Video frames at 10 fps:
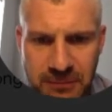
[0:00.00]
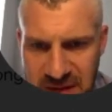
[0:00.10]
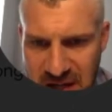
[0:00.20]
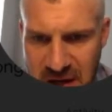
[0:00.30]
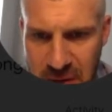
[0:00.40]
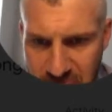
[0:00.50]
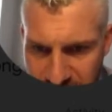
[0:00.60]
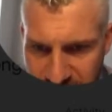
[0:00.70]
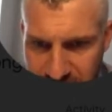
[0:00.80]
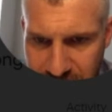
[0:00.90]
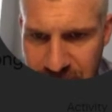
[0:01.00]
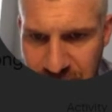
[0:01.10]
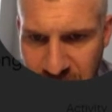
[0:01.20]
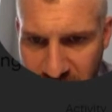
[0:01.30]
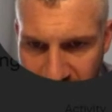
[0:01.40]
Down below here,
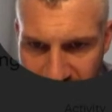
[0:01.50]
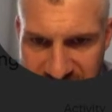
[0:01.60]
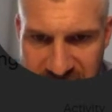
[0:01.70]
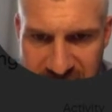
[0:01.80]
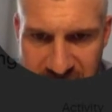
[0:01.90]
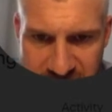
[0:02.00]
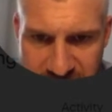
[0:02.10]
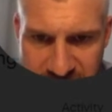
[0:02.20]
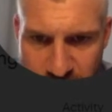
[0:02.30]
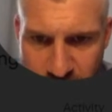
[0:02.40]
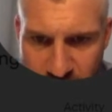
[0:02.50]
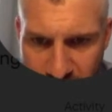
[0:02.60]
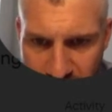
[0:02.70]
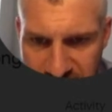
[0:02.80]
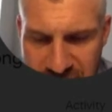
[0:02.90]
it's each individual
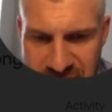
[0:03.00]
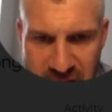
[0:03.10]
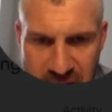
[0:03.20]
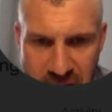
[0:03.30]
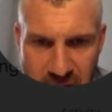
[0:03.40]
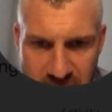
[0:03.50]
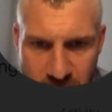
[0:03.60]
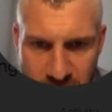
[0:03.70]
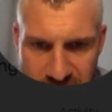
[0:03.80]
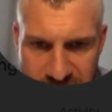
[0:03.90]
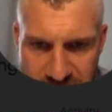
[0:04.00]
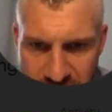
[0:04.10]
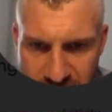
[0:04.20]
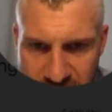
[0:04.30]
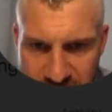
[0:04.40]
call. You can see how long it was,
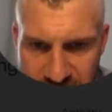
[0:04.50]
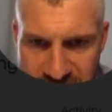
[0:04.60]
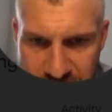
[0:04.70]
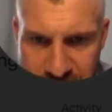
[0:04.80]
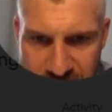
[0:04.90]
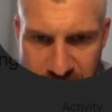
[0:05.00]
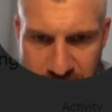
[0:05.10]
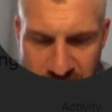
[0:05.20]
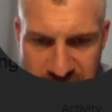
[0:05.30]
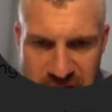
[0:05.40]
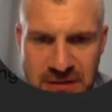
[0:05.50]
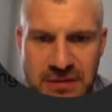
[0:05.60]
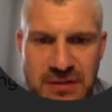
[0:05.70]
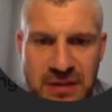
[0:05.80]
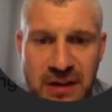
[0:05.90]
the name of the person if
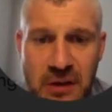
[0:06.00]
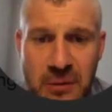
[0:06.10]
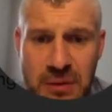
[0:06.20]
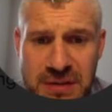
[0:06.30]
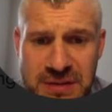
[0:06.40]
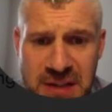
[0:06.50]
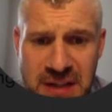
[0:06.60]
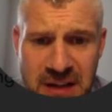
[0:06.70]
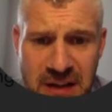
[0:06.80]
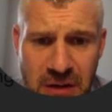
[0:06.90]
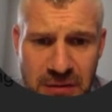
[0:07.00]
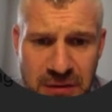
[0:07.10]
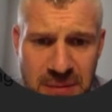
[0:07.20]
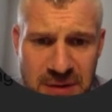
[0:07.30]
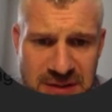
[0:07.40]
it's available, the city they called
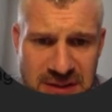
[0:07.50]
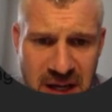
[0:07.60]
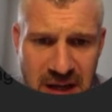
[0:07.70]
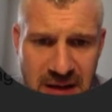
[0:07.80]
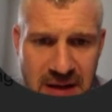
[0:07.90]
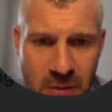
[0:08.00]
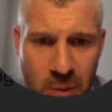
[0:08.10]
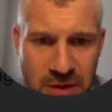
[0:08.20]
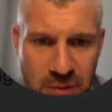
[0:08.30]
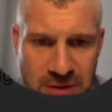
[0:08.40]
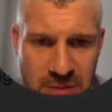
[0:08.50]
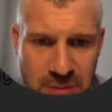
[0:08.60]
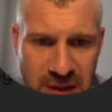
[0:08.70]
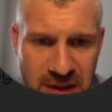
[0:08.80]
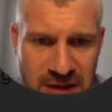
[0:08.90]
from, the state, whether it was
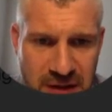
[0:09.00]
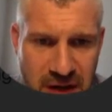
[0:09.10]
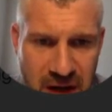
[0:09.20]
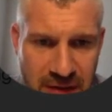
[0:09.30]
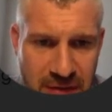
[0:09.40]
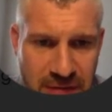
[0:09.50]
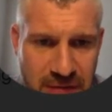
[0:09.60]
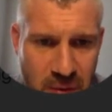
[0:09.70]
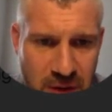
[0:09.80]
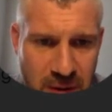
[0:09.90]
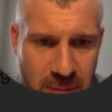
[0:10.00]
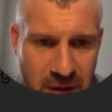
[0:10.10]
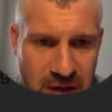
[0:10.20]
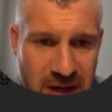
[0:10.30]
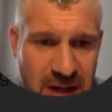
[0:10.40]
completed or not, the phone
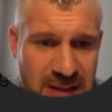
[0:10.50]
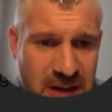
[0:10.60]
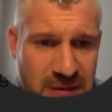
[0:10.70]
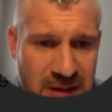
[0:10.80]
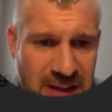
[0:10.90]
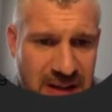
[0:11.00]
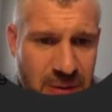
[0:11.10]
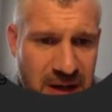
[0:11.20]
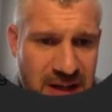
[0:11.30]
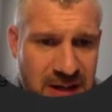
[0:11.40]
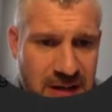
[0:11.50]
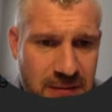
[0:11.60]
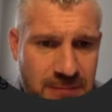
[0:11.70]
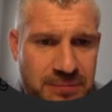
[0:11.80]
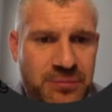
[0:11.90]
number, and then if you click right
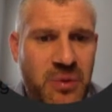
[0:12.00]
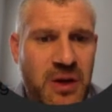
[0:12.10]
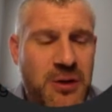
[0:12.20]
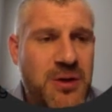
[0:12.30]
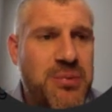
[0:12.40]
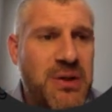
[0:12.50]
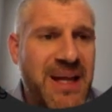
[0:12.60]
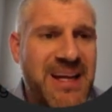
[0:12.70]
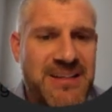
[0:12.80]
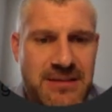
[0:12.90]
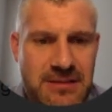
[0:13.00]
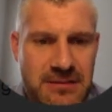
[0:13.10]
here, you can play it.